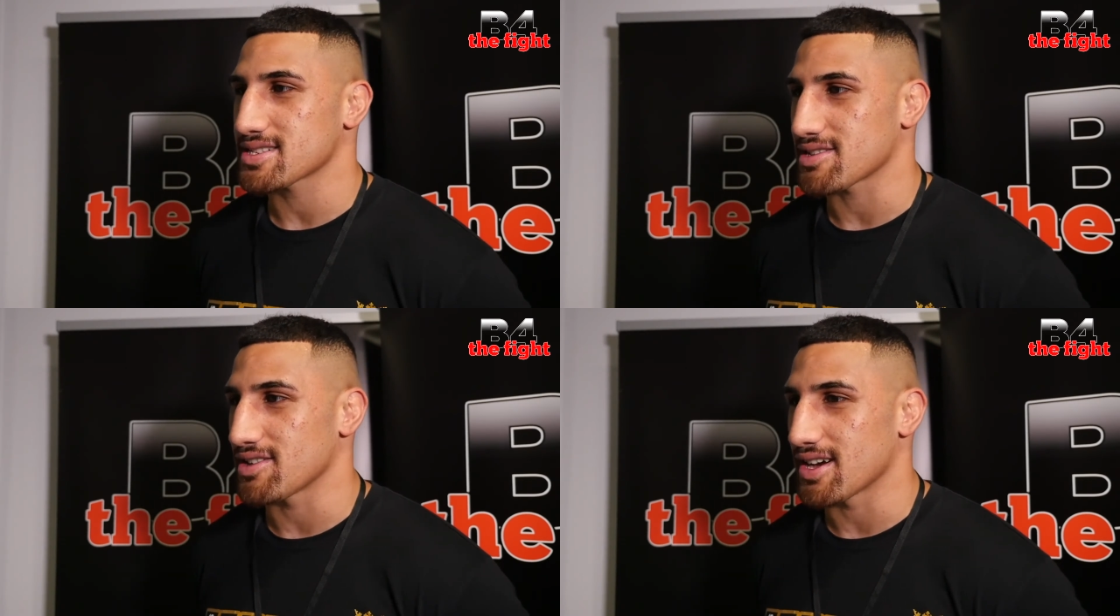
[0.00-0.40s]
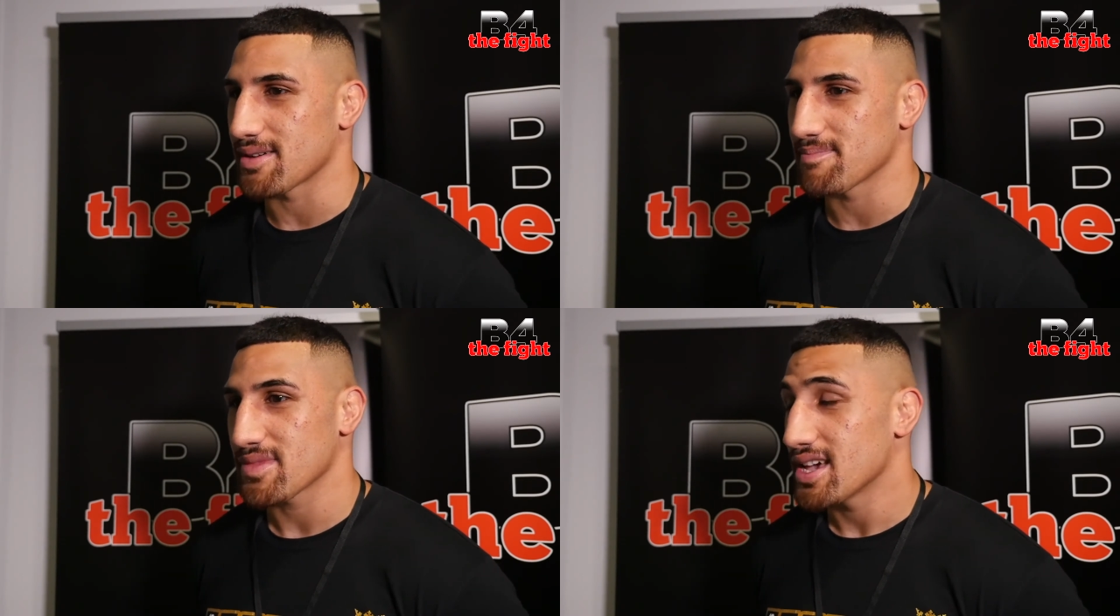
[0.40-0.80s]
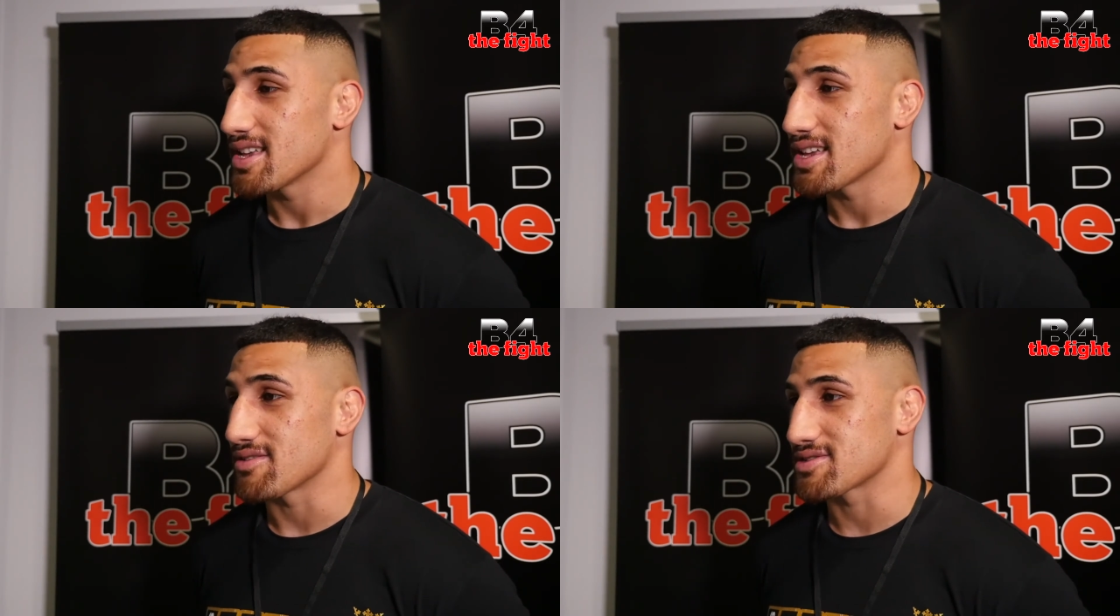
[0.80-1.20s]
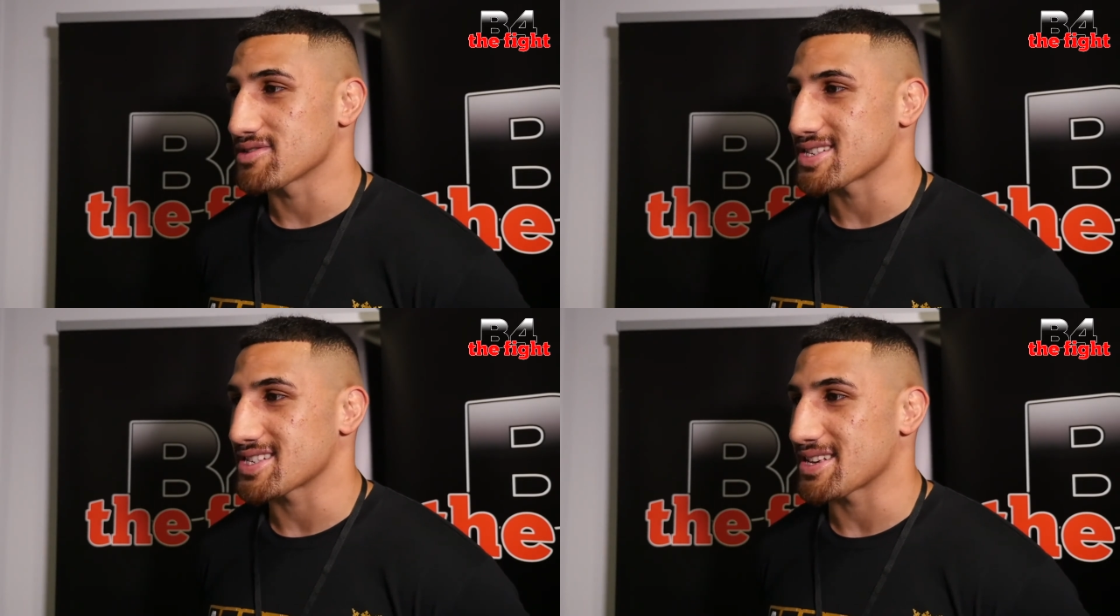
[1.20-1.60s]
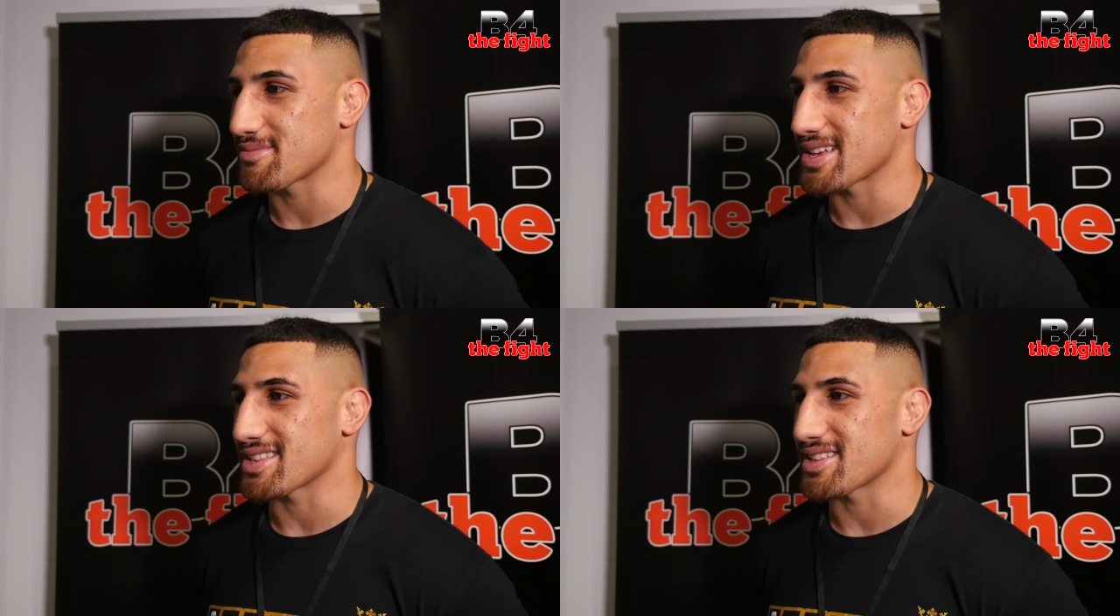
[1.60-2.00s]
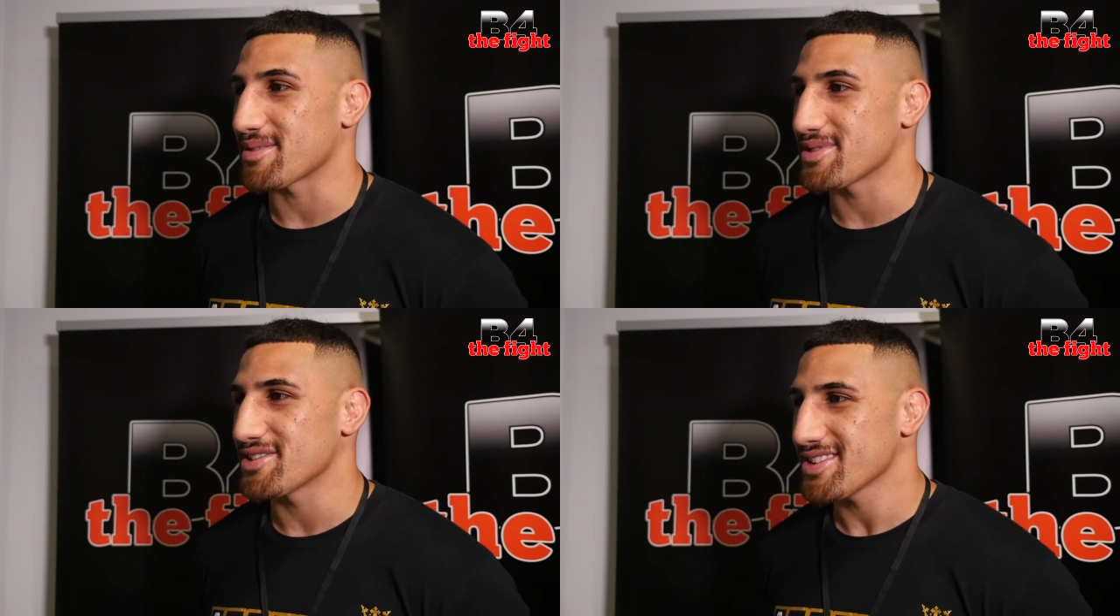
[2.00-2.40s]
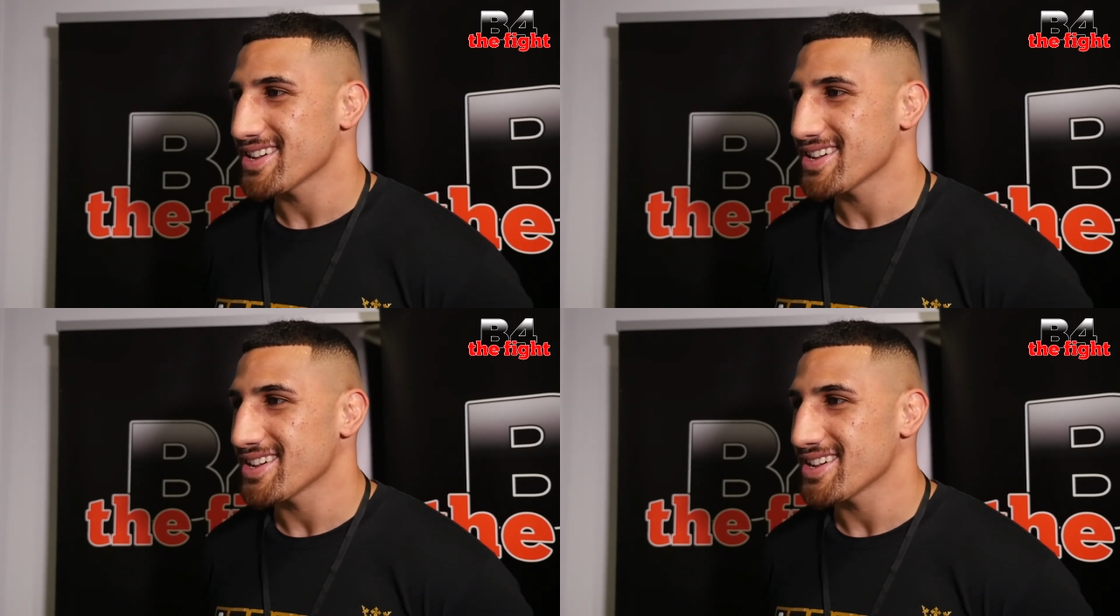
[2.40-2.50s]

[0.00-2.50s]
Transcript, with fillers: so um, yeah, it was good to see him get the W.